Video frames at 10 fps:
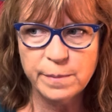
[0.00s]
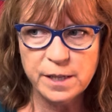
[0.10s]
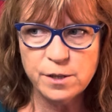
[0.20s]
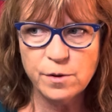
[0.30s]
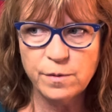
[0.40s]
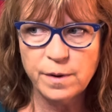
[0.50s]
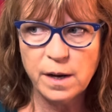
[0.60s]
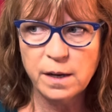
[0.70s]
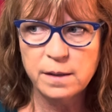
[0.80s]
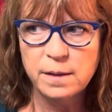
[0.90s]
my
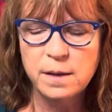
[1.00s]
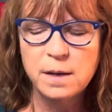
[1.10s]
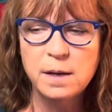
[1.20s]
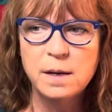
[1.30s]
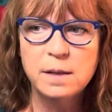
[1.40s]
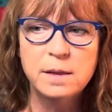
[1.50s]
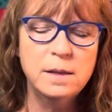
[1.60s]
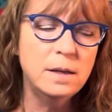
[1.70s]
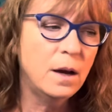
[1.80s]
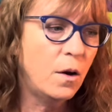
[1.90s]
sofa.
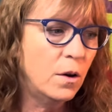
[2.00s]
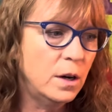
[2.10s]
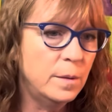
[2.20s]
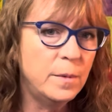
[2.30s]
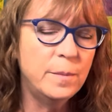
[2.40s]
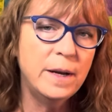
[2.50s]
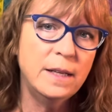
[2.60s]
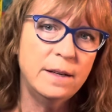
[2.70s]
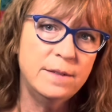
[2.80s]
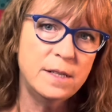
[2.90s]
The arm on my
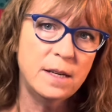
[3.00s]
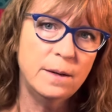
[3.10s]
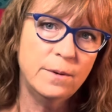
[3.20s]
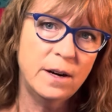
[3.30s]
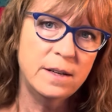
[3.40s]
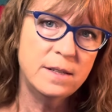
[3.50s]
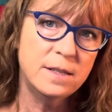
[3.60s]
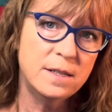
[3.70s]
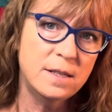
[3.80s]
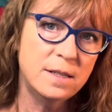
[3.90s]
love seat where I
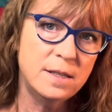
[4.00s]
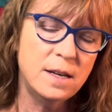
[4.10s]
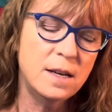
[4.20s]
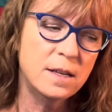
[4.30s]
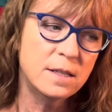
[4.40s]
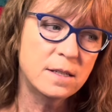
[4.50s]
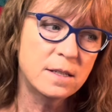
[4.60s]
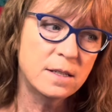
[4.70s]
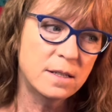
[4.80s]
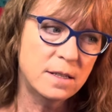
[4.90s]
sit
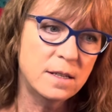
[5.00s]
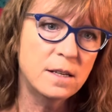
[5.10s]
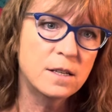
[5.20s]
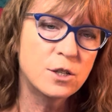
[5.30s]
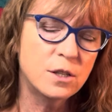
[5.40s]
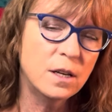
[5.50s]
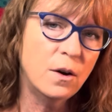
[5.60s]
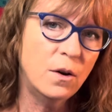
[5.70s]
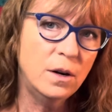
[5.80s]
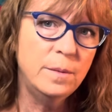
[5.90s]
to stitch, the
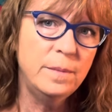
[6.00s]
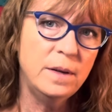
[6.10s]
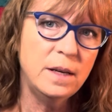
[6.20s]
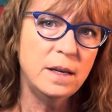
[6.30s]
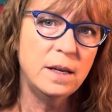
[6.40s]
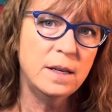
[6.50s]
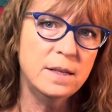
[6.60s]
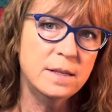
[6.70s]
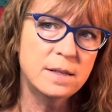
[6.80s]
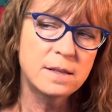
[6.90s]
arm
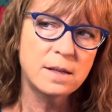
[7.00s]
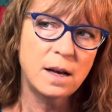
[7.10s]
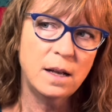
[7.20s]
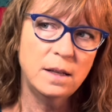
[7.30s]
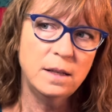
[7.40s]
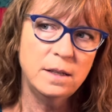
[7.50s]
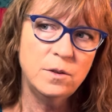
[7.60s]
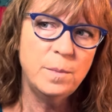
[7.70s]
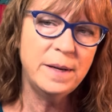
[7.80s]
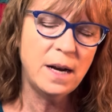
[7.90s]
is a
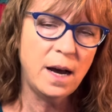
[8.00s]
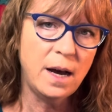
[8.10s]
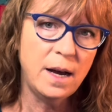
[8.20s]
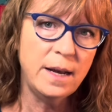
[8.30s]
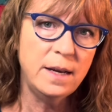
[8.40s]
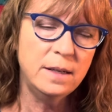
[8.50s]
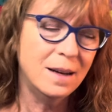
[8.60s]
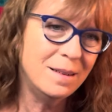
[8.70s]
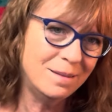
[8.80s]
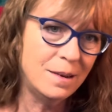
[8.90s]
little bit high,
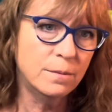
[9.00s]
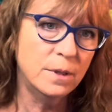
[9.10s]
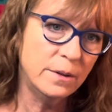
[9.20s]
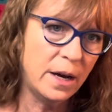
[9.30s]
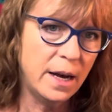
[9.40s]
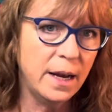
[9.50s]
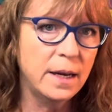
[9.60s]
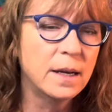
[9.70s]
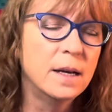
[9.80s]
not, not real high.